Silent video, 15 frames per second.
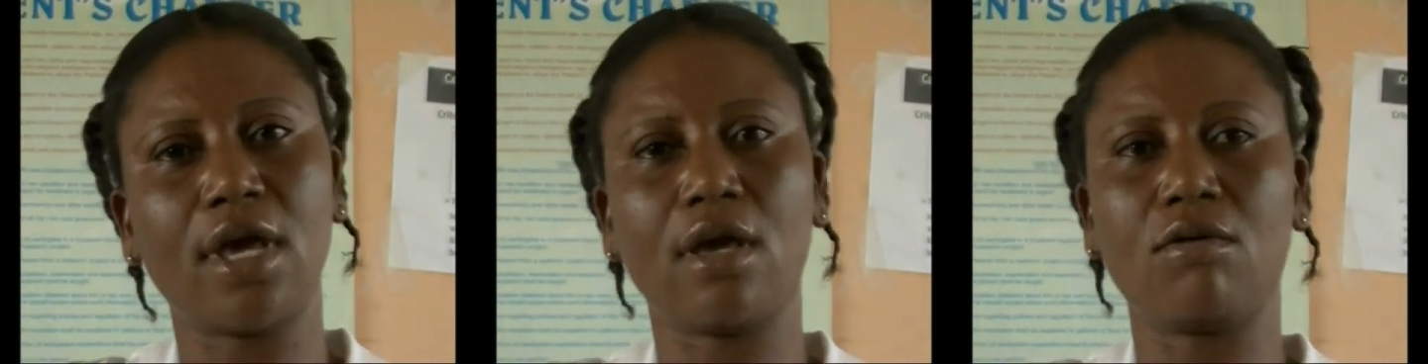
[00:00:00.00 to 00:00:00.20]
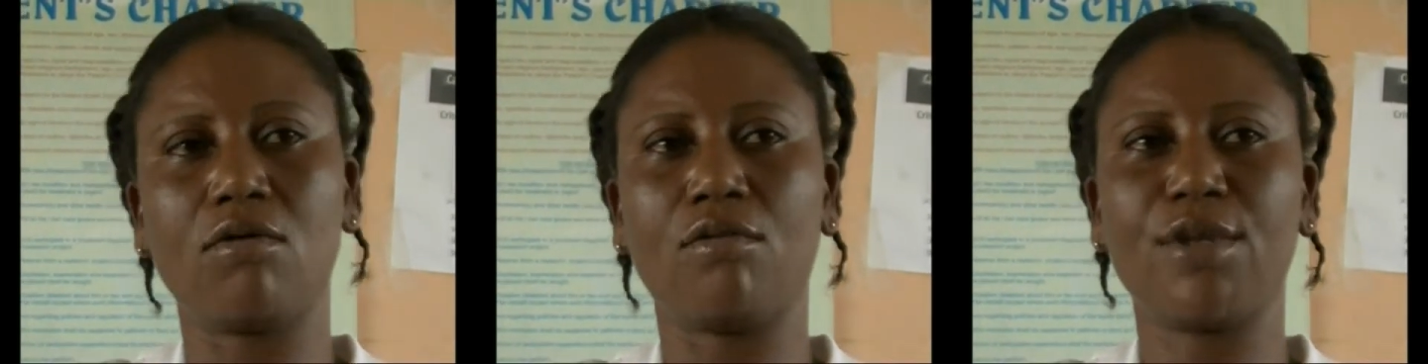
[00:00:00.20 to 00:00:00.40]

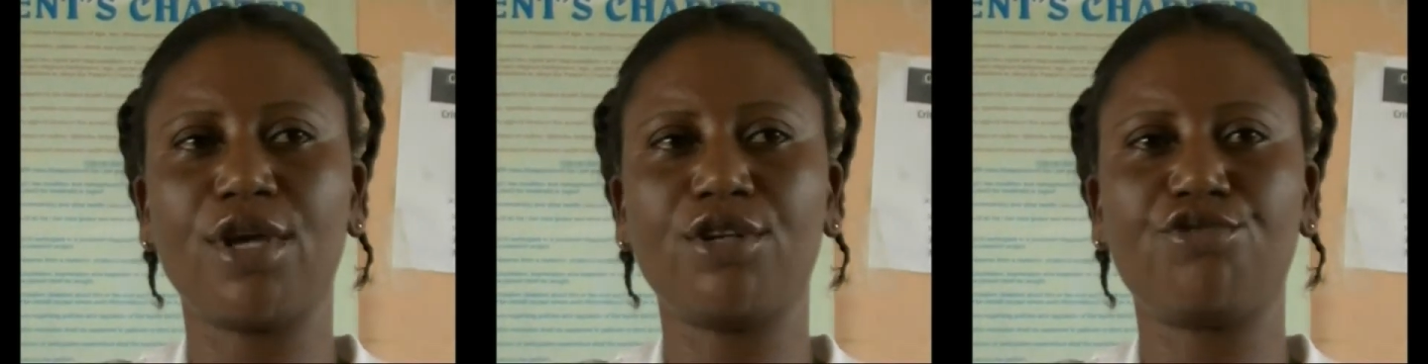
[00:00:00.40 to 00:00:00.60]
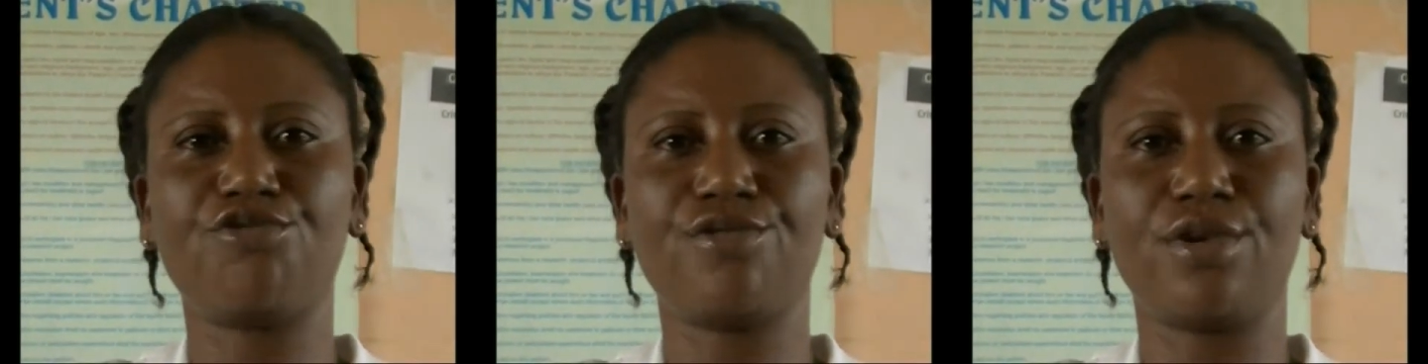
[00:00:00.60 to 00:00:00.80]

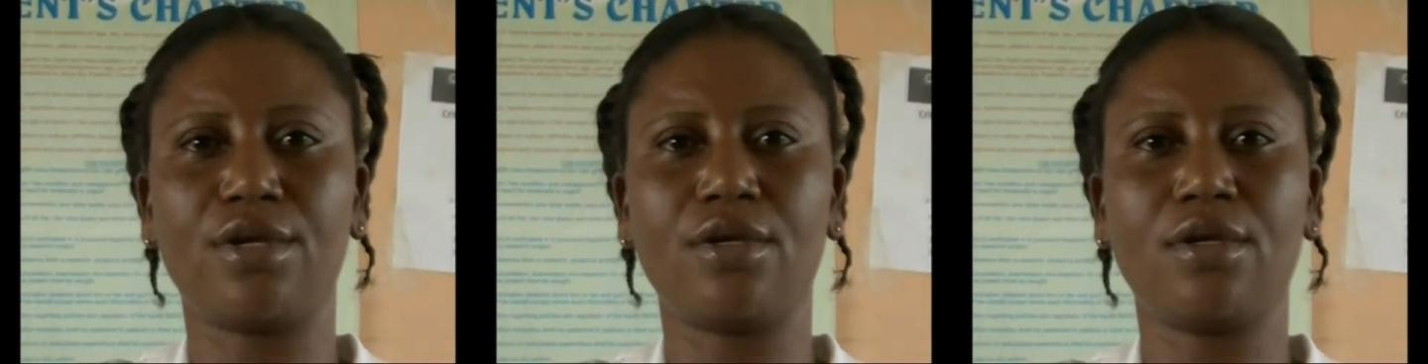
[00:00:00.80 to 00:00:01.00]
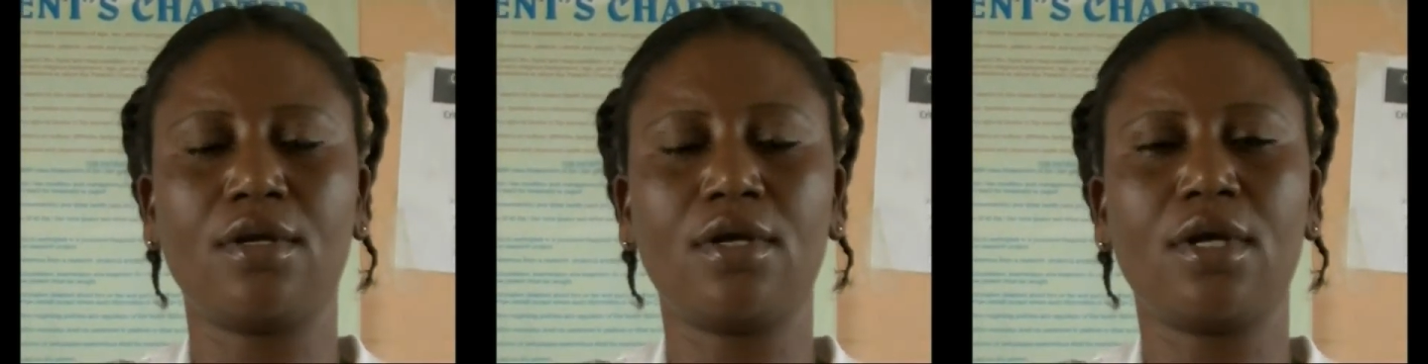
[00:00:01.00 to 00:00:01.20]
ergometrin,
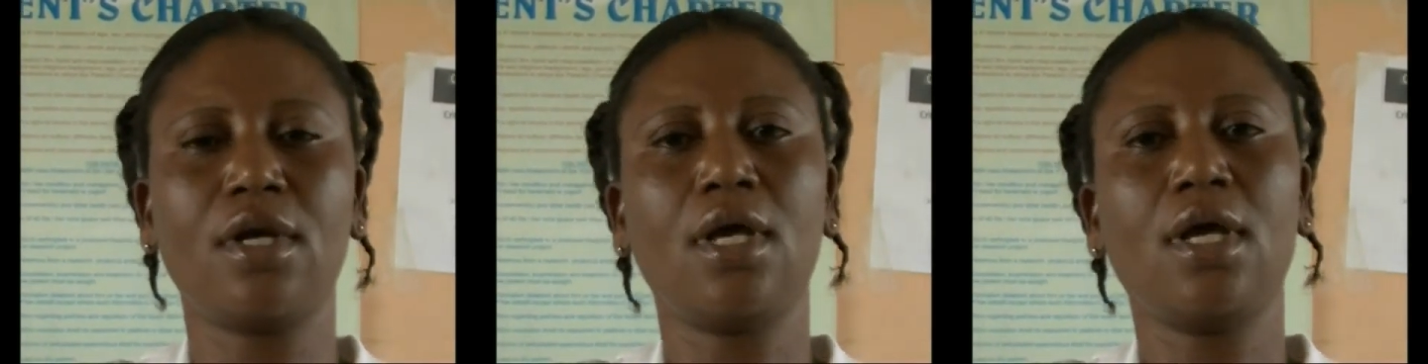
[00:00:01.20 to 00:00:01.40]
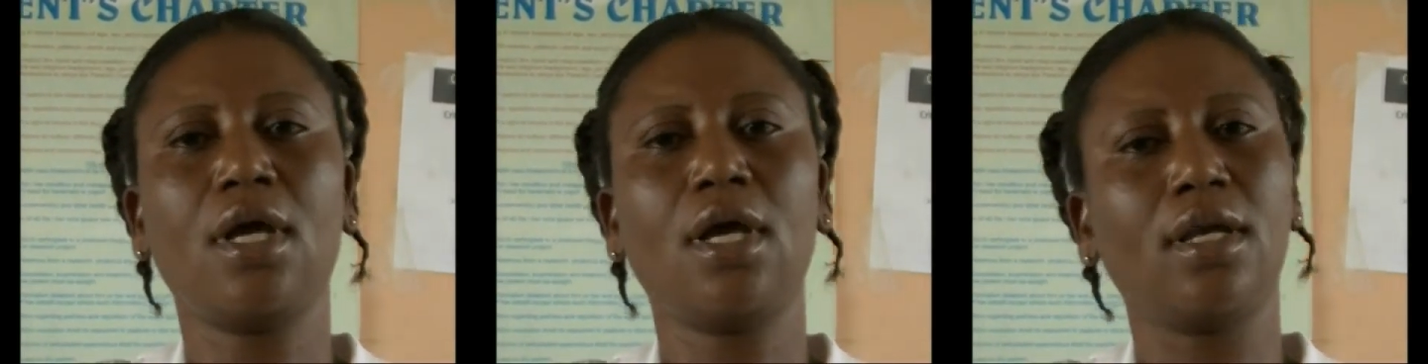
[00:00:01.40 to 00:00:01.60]

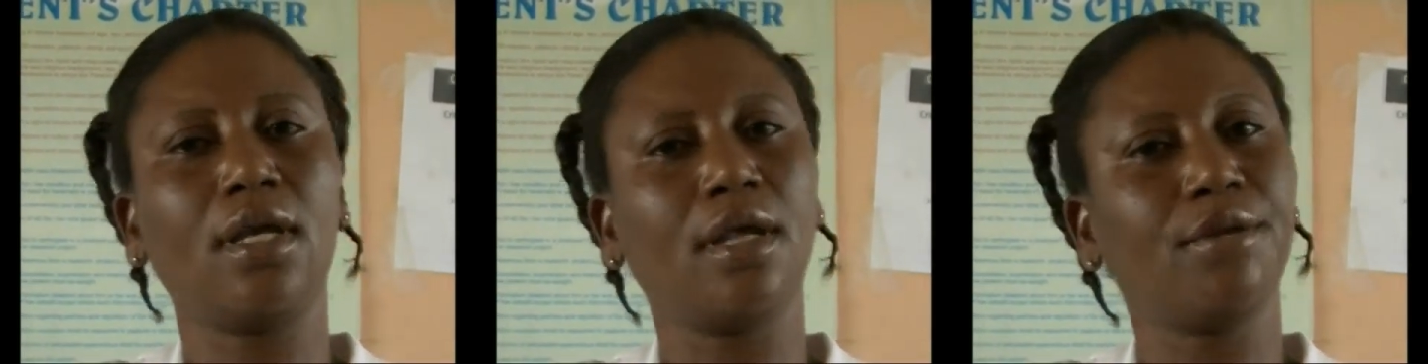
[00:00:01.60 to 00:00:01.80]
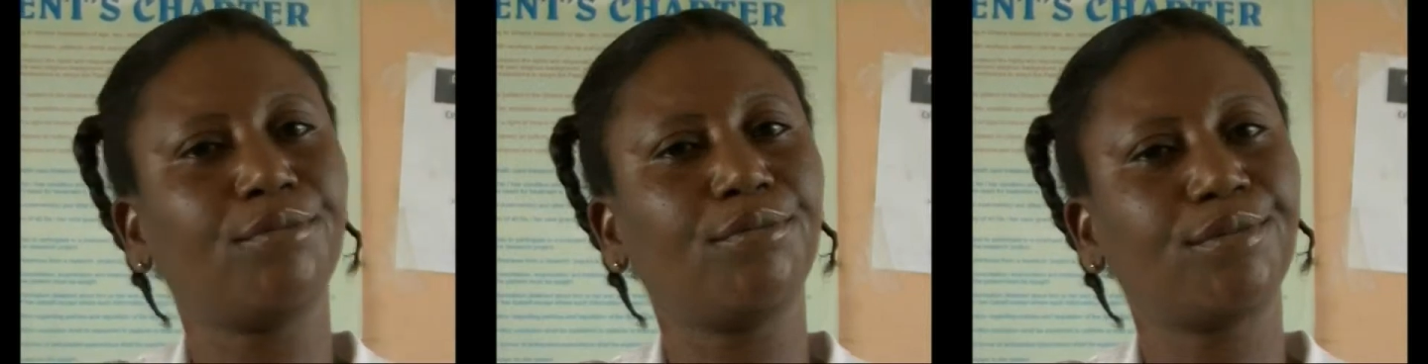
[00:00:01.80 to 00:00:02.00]
and
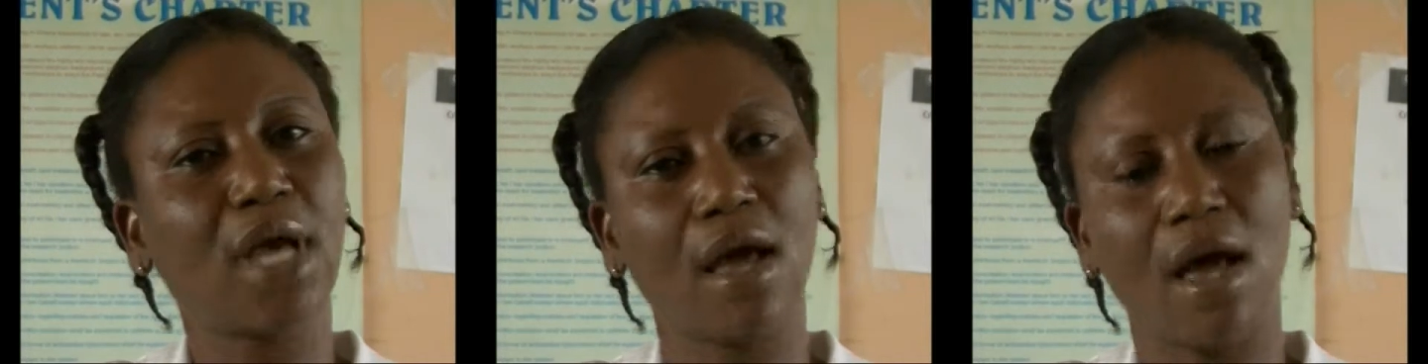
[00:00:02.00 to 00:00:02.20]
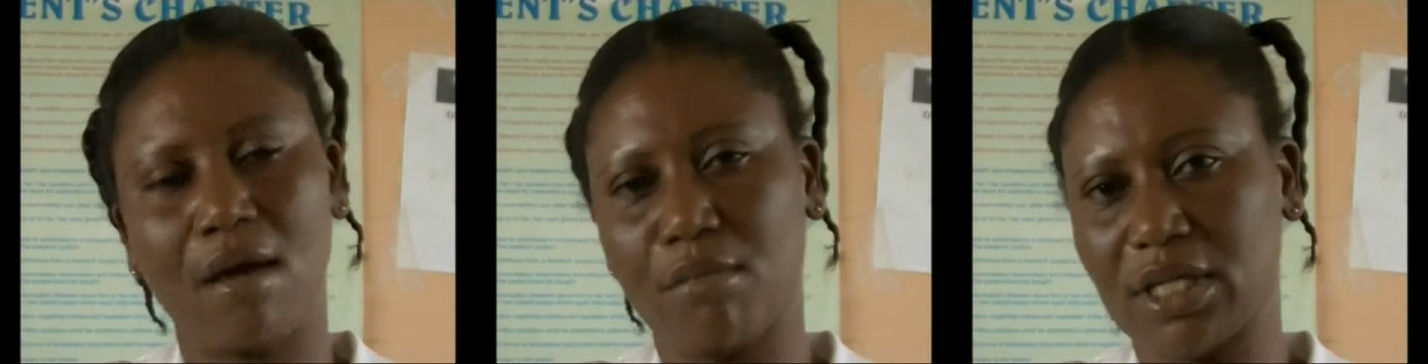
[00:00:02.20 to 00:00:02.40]
then
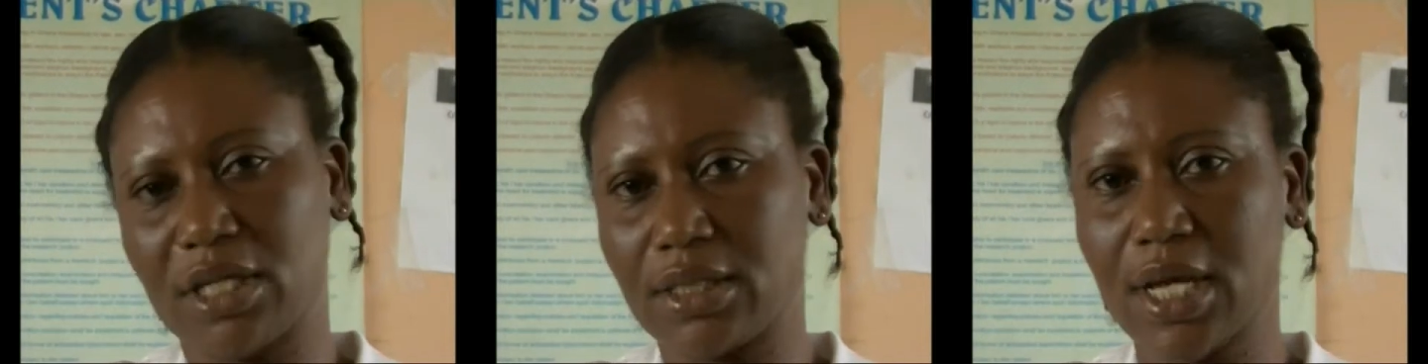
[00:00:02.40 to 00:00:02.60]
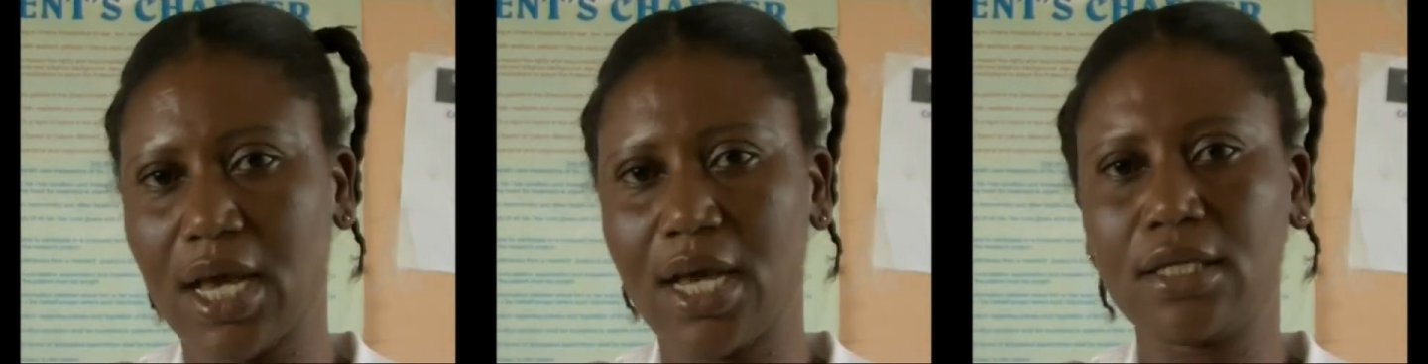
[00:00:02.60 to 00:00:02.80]
I
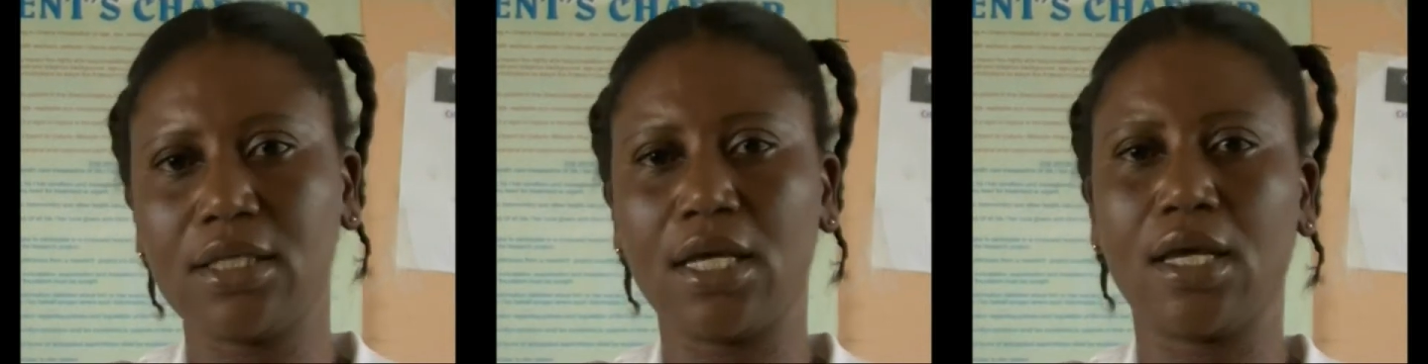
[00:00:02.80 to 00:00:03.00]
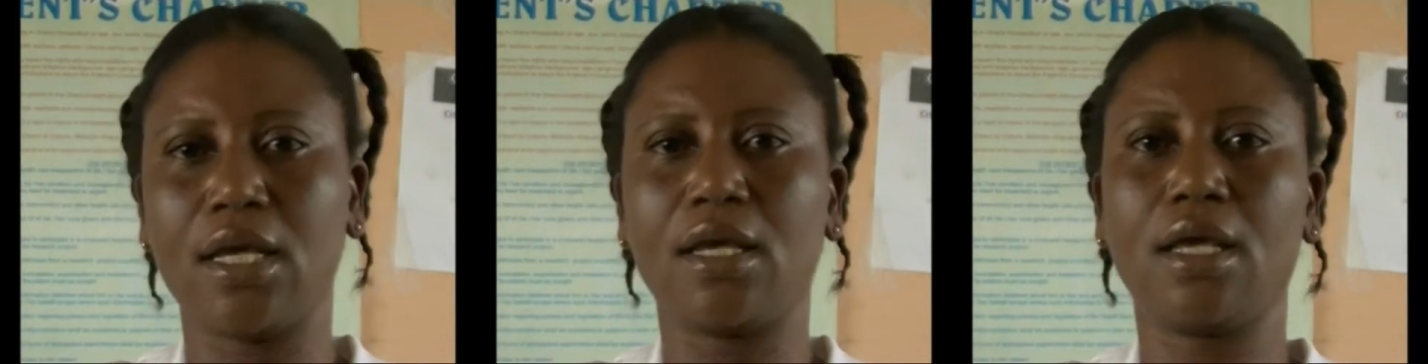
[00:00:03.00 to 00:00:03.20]
massaged
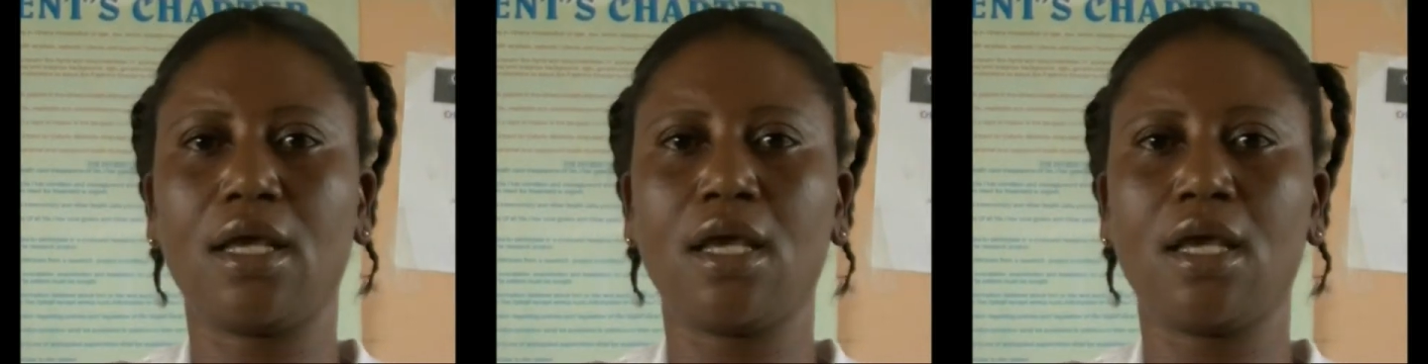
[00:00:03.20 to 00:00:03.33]
the